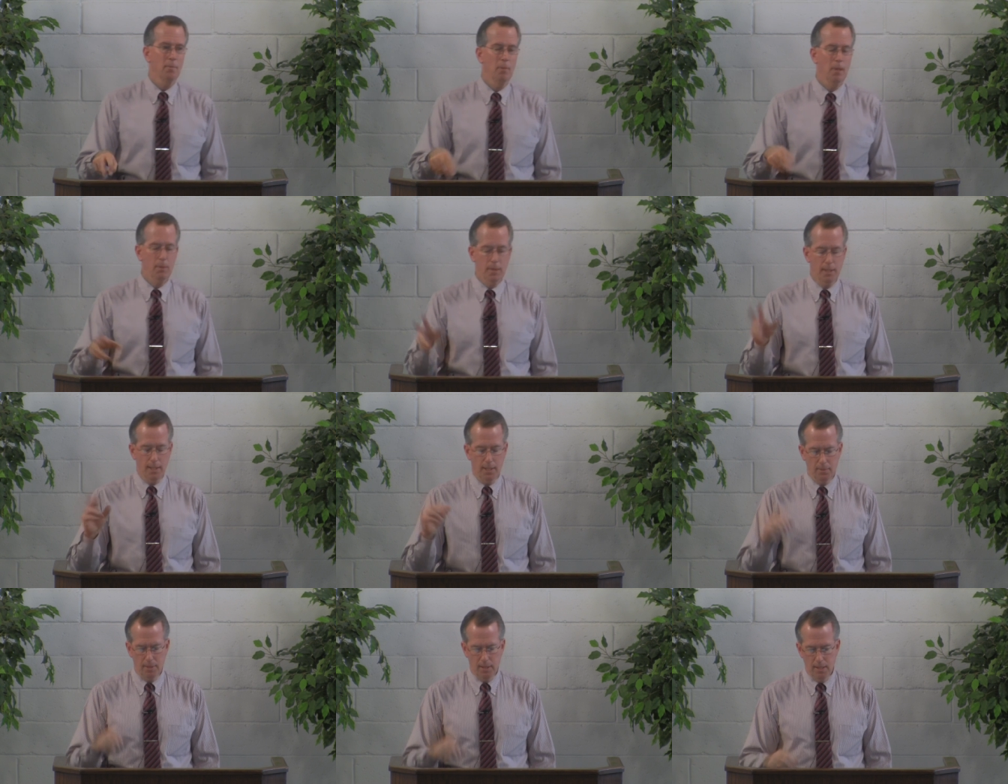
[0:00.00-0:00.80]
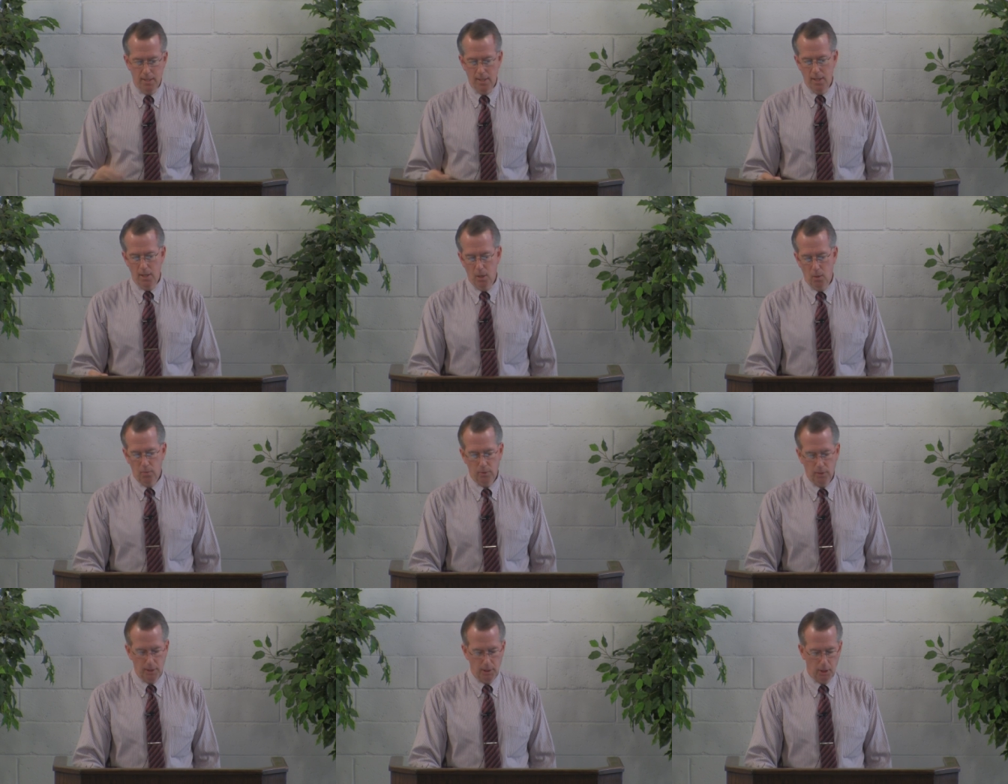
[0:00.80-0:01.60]
maybe to get
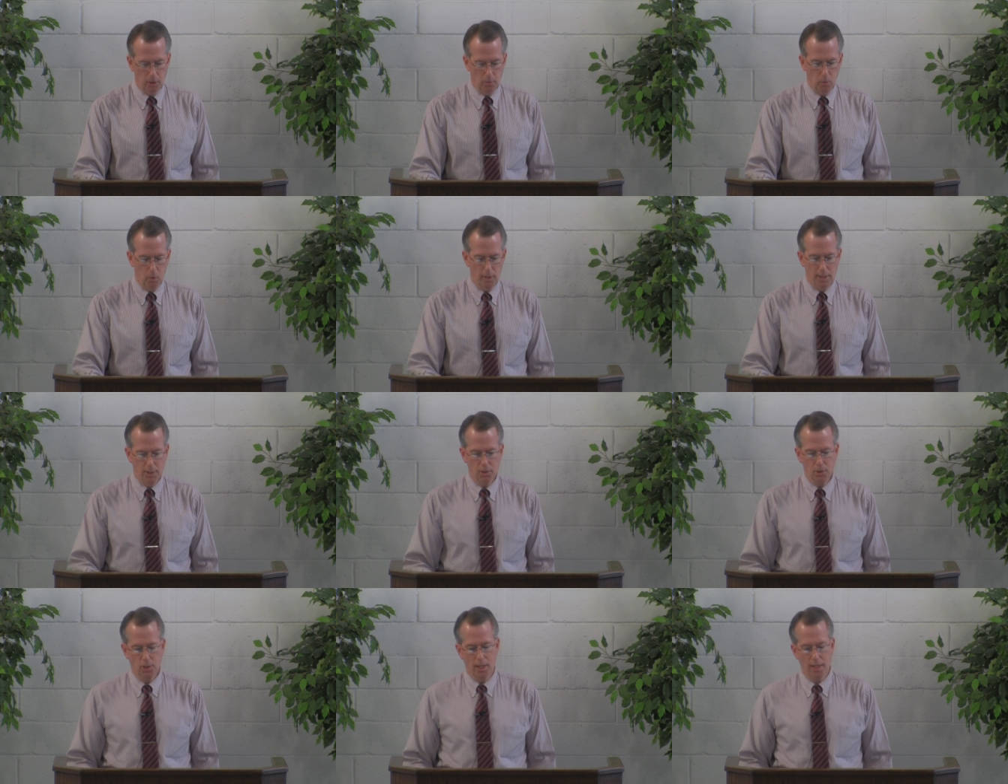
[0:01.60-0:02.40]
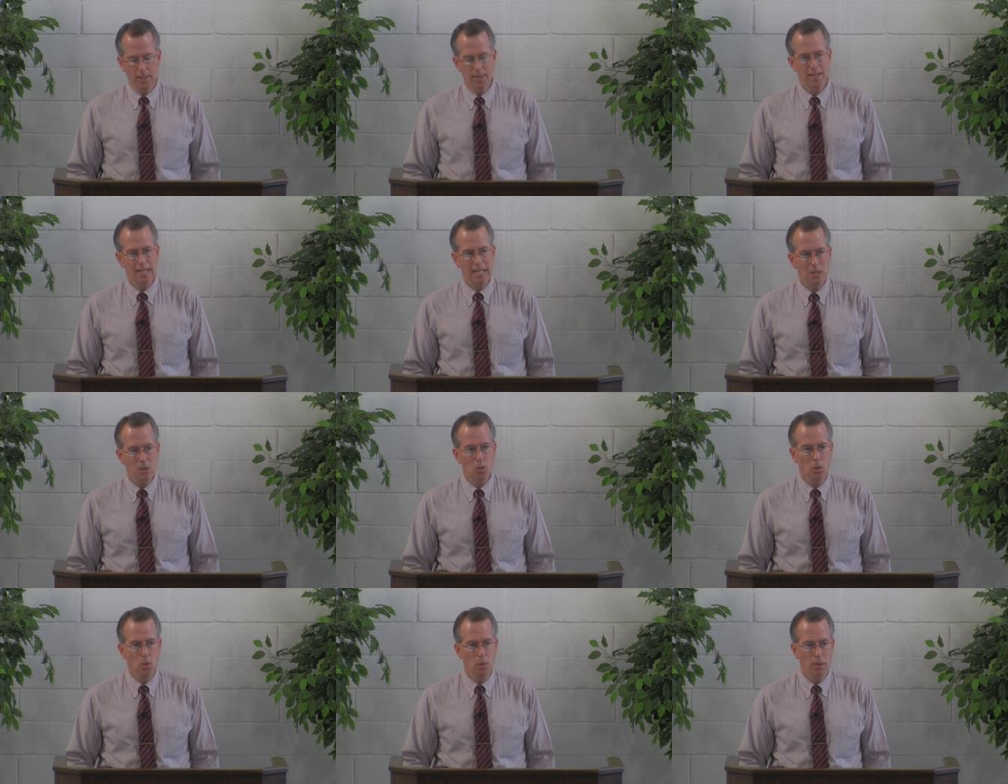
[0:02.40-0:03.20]
hopefully a little more insight
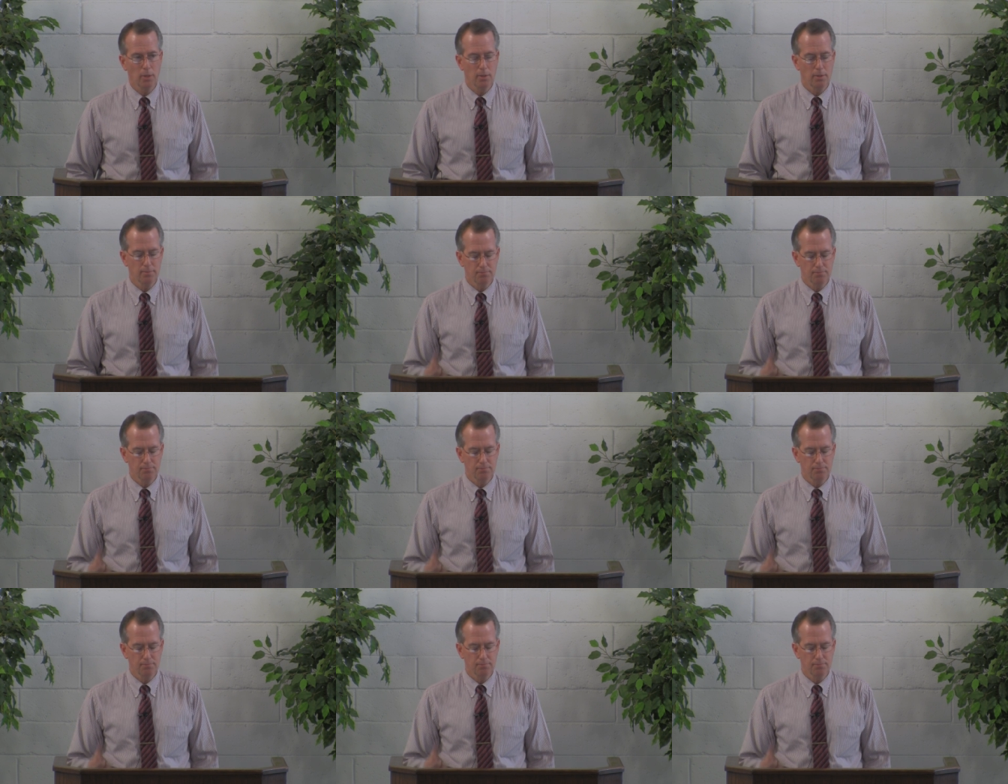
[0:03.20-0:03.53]
into it.